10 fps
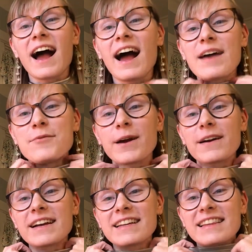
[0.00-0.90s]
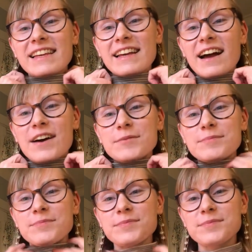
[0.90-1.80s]
I'm wearing the
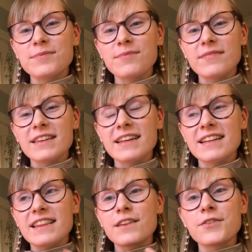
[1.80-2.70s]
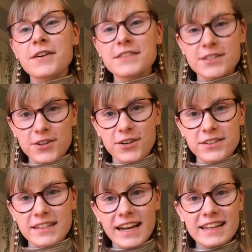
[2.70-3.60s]
um, the thrifted
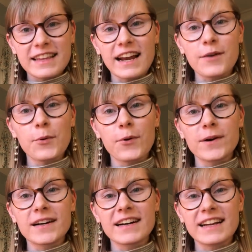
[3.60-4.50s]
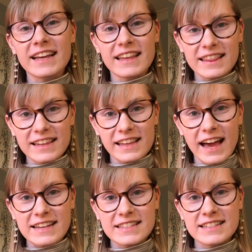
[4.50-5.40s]
turtleneck that I wore in the
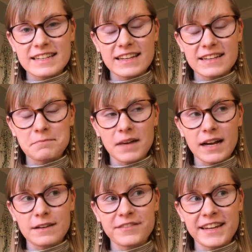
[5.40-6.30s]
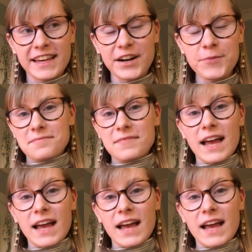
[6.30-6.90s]
last uh, video.